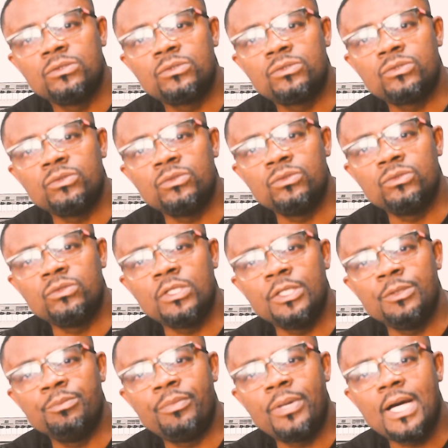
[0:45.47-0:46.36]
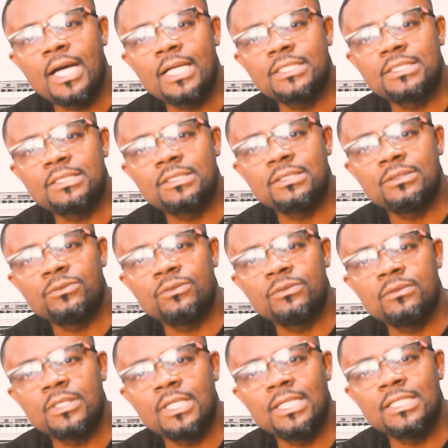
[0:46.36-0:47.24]
to impart
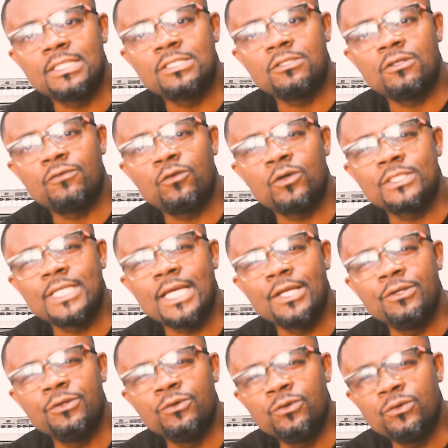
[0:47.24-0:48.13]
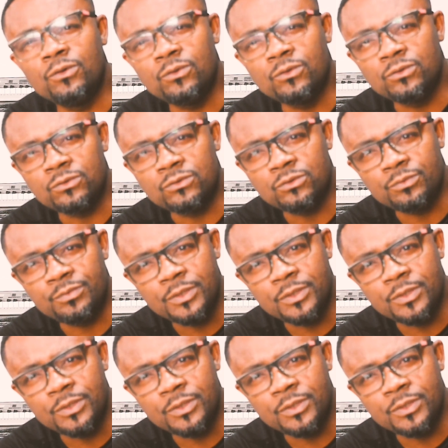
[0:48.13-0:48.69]
a little of what I know to